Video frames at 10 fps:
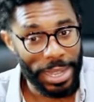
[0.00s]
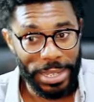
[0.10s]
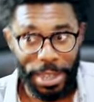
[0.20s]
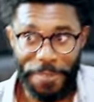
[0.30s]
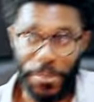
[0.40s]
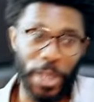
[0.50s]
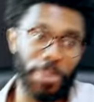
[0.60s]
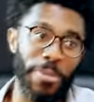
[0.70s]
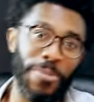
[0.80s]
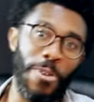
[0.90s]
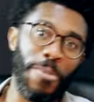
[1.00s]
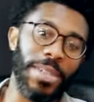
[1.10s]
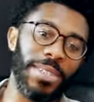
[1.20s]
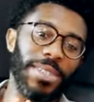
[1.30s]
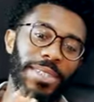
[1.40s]
It's our first
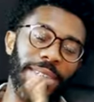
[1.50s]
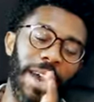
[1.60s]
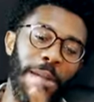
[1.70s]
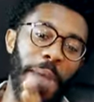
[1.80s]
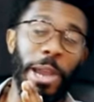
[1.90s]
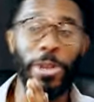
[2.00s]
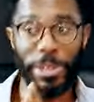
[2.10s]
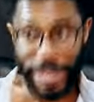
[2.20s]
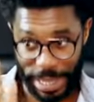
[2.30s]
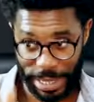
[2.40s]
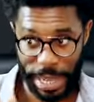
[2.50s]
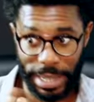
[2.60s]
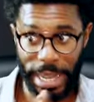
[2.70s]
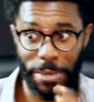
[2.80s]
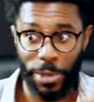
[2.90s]
performance. I got the cassette
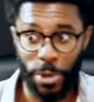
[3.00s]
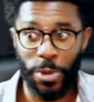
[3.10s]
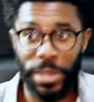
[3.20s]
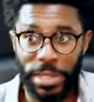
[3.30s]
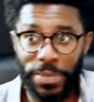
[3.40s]
tape recordings of